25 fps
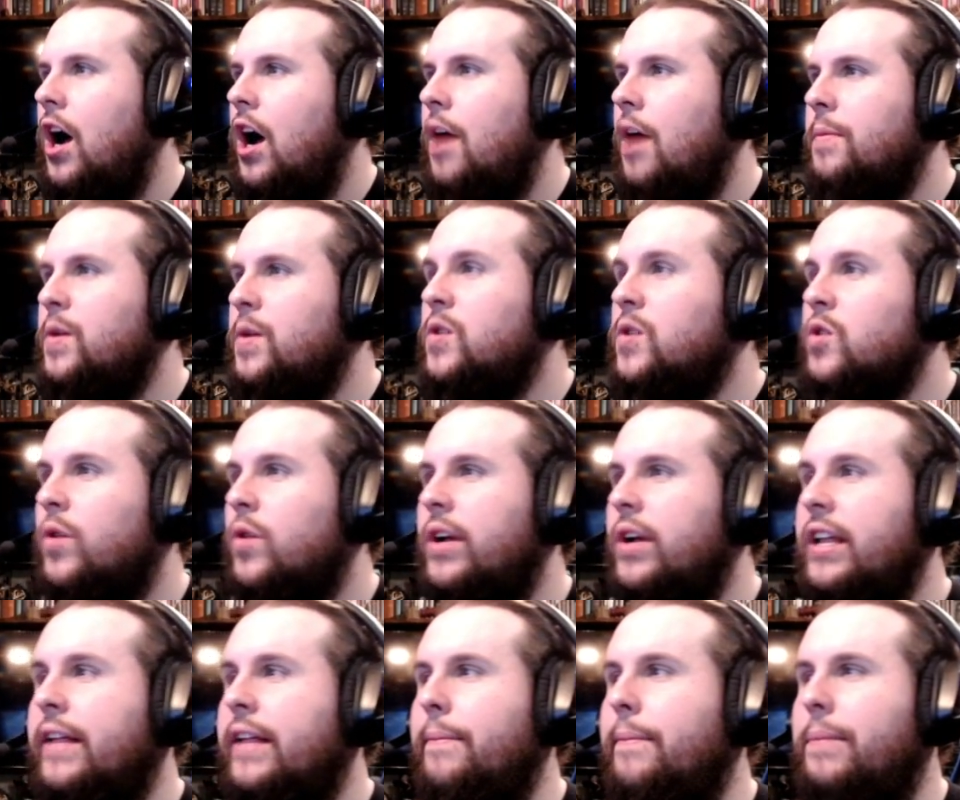Use Ori
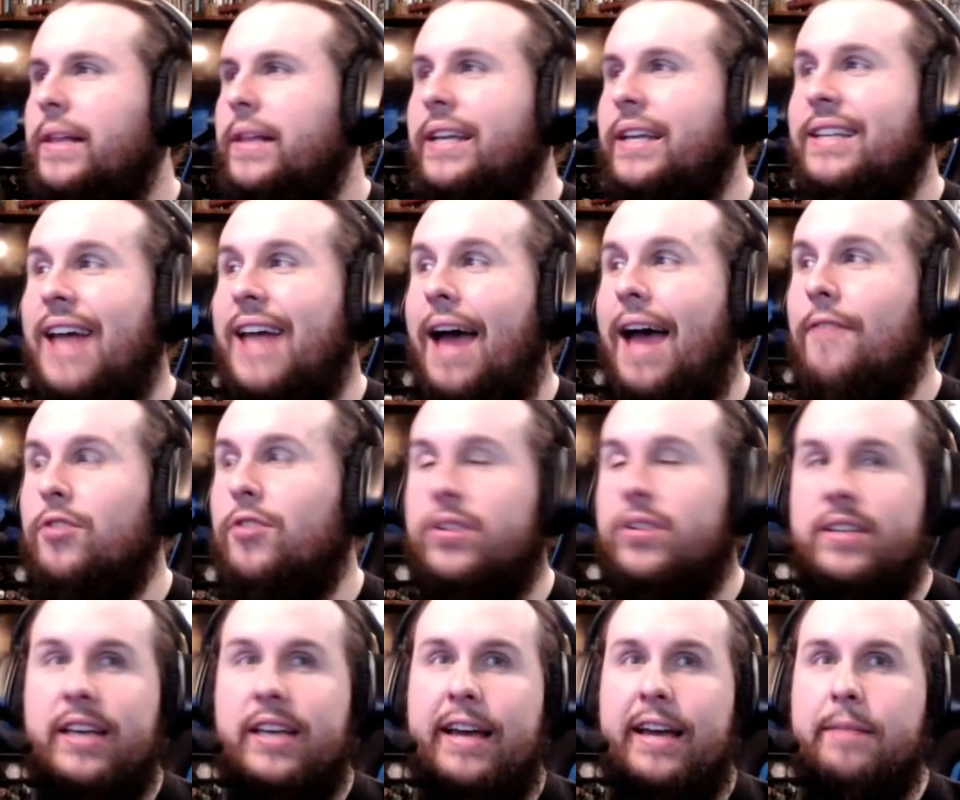to complete tavern
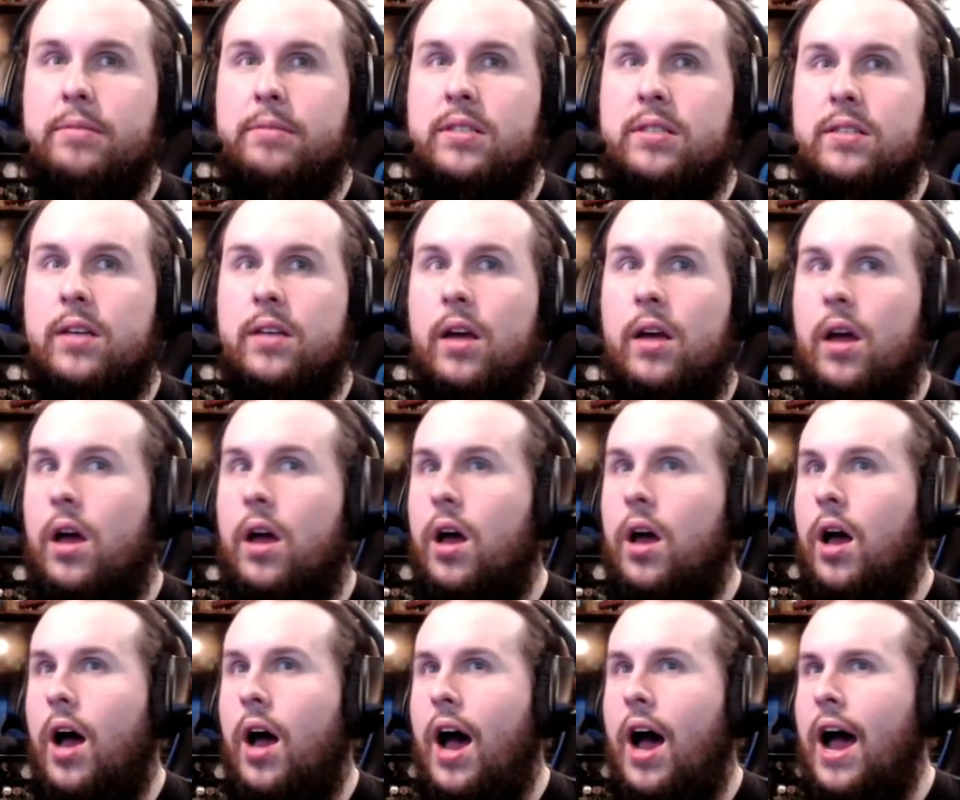tips.
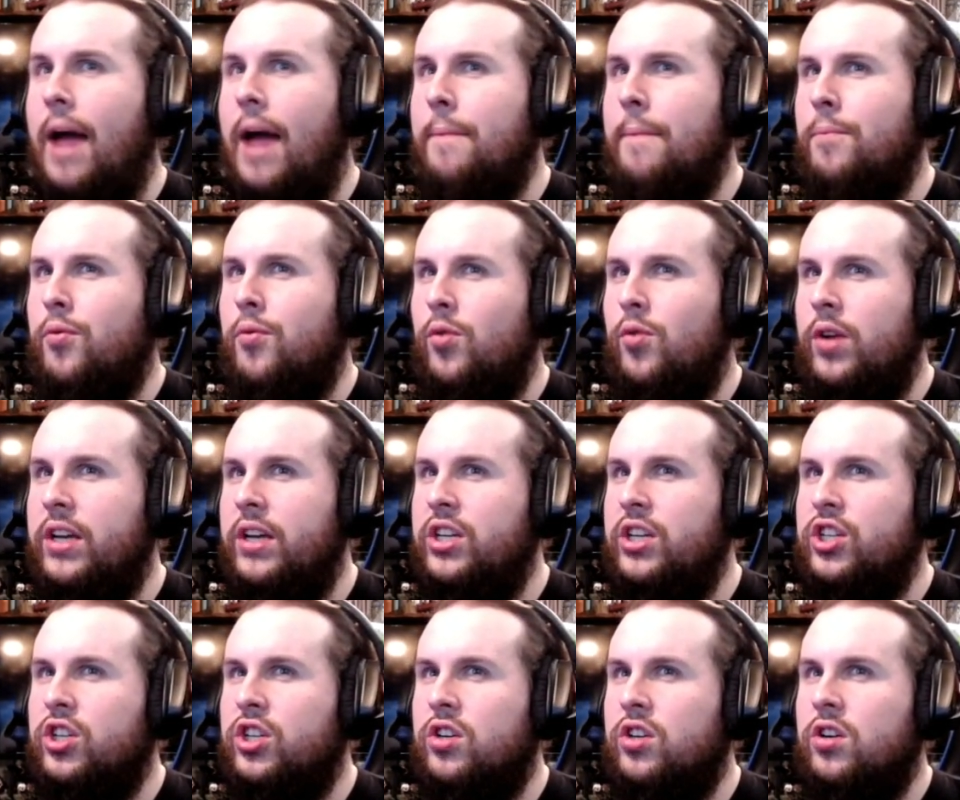I'm pretty
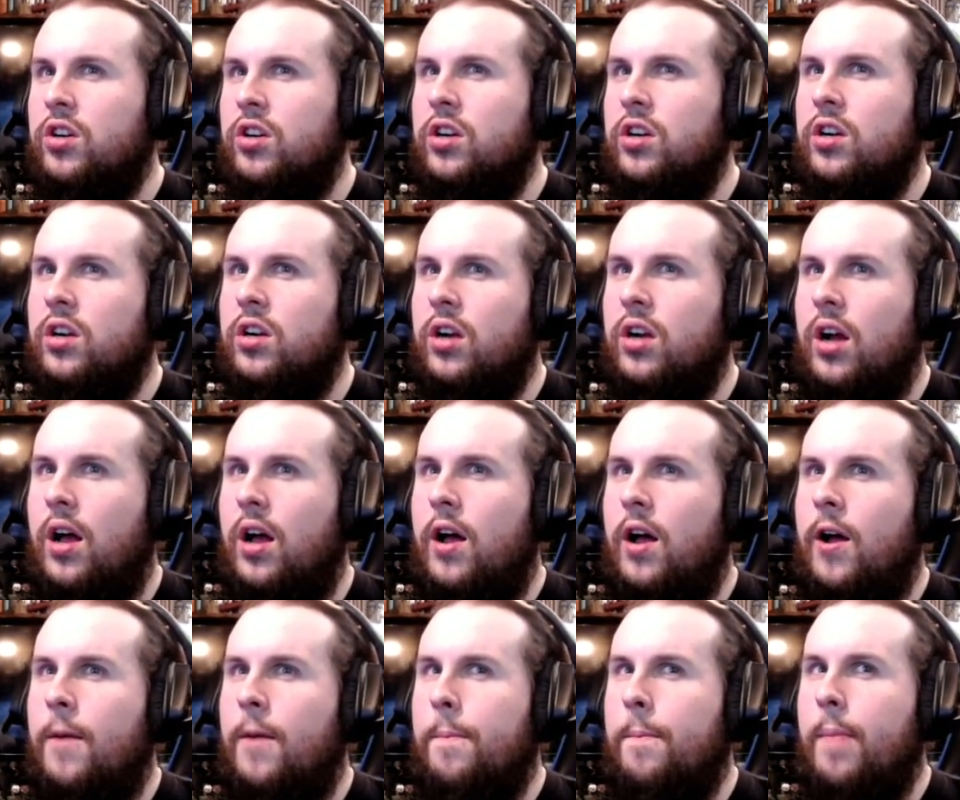sure
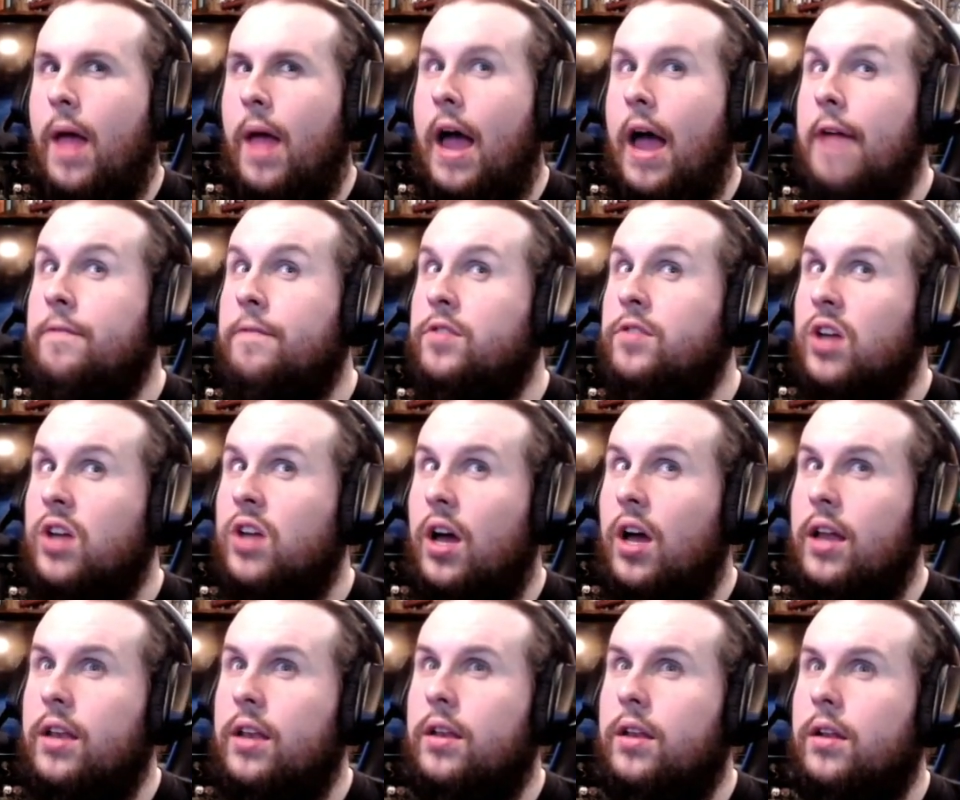I've
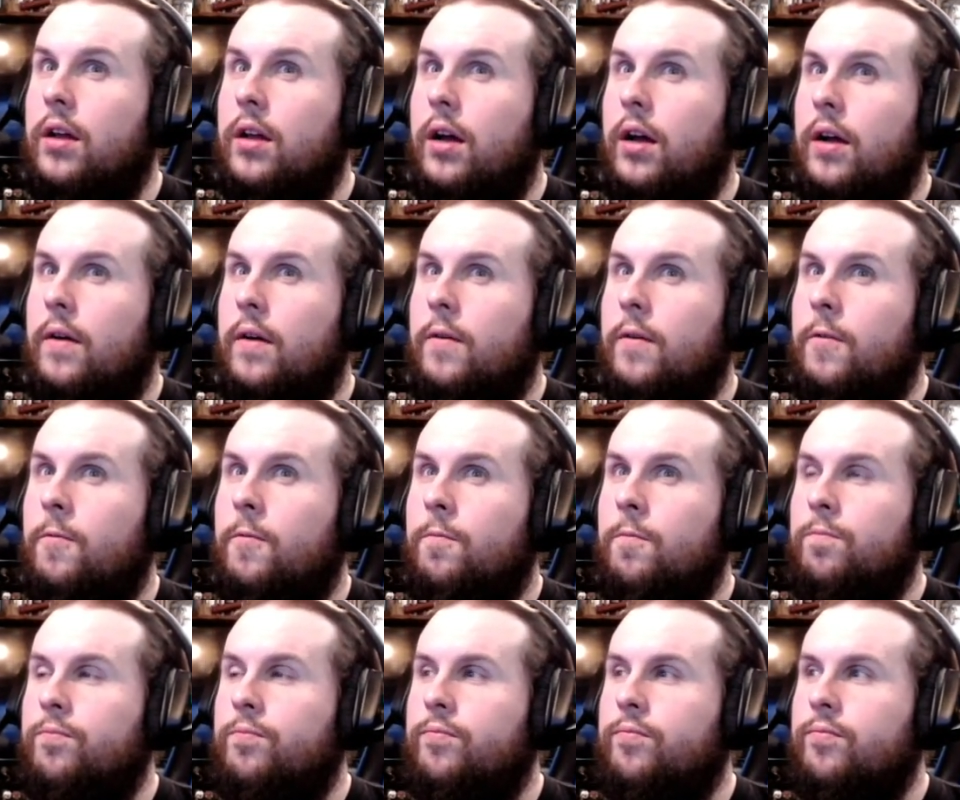done...
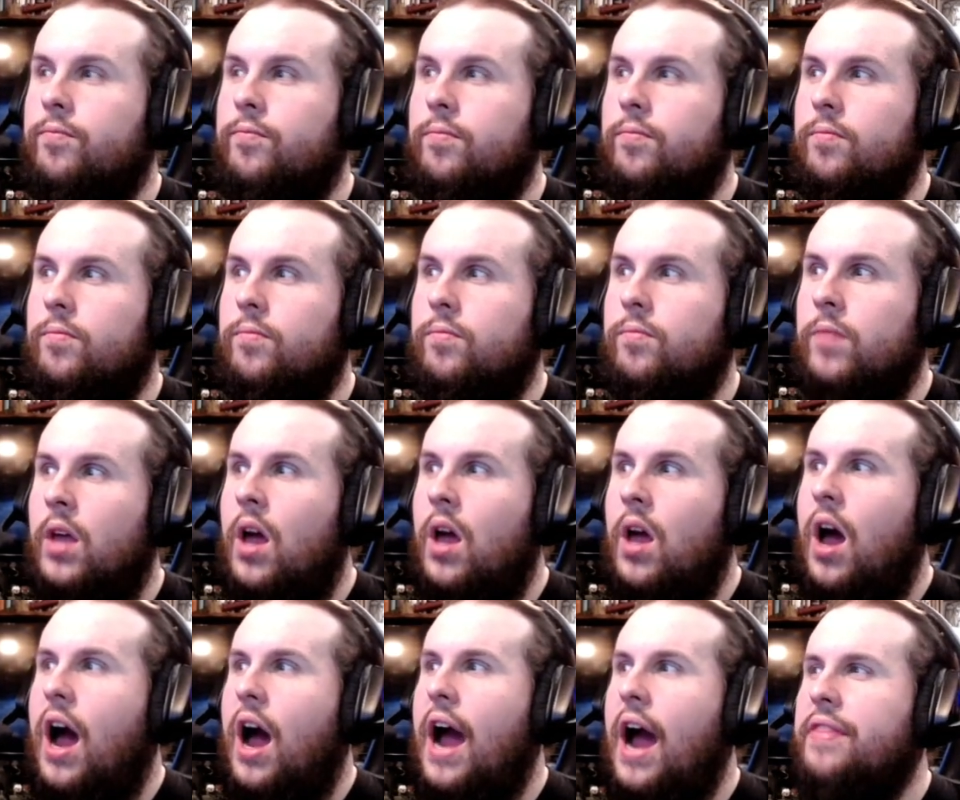
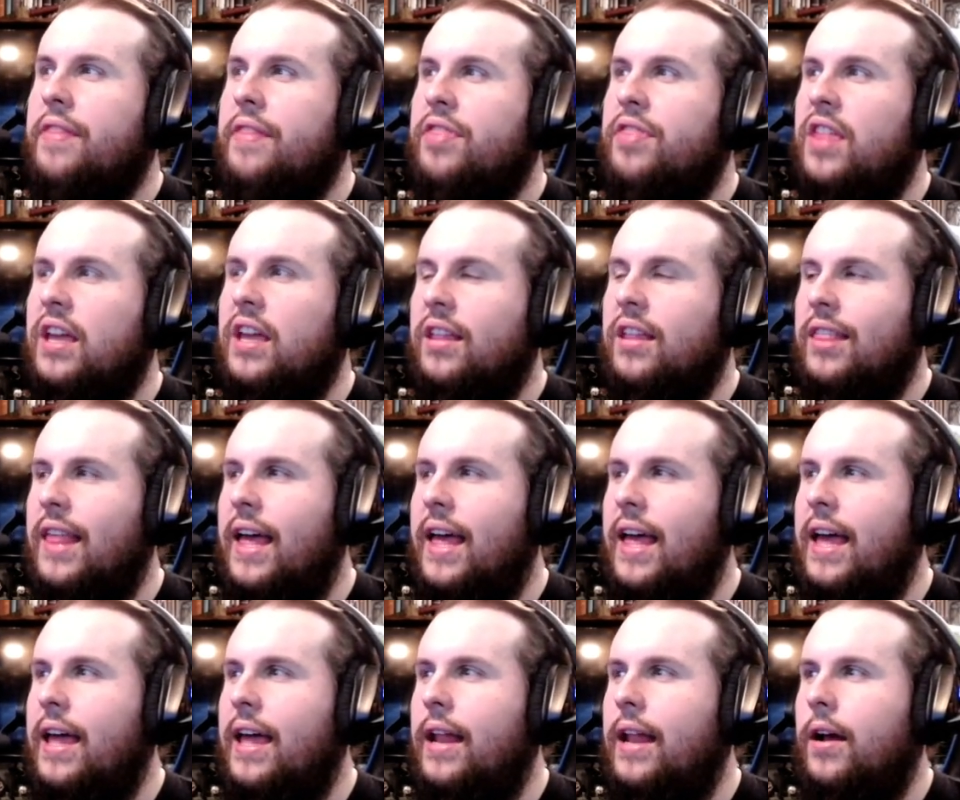I think
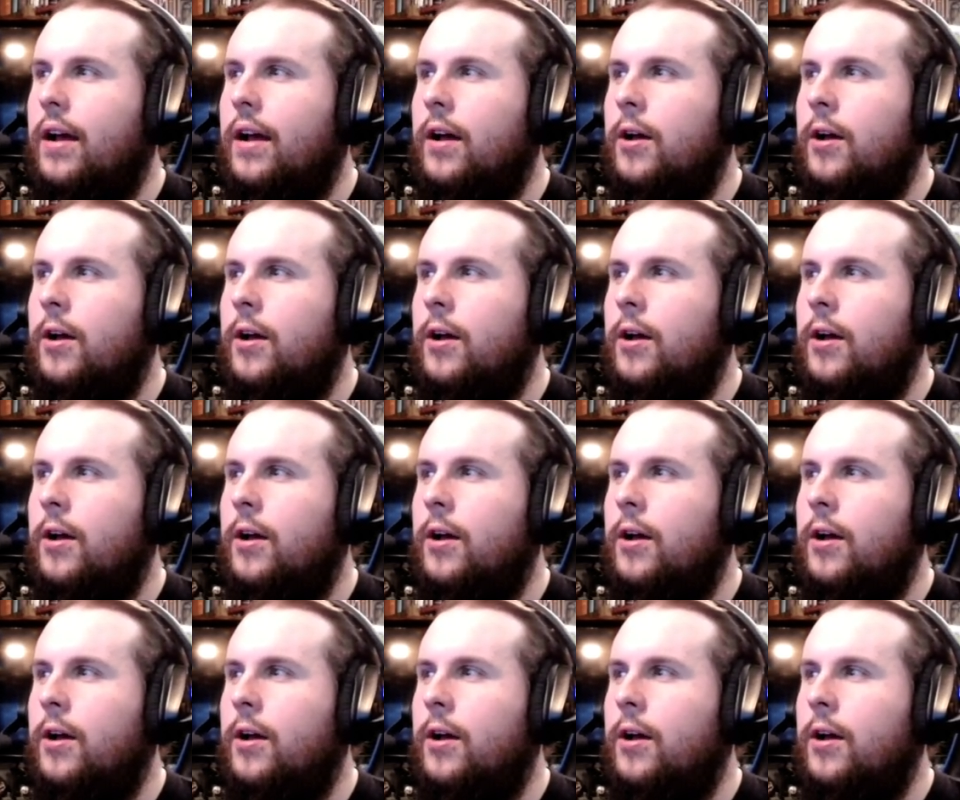that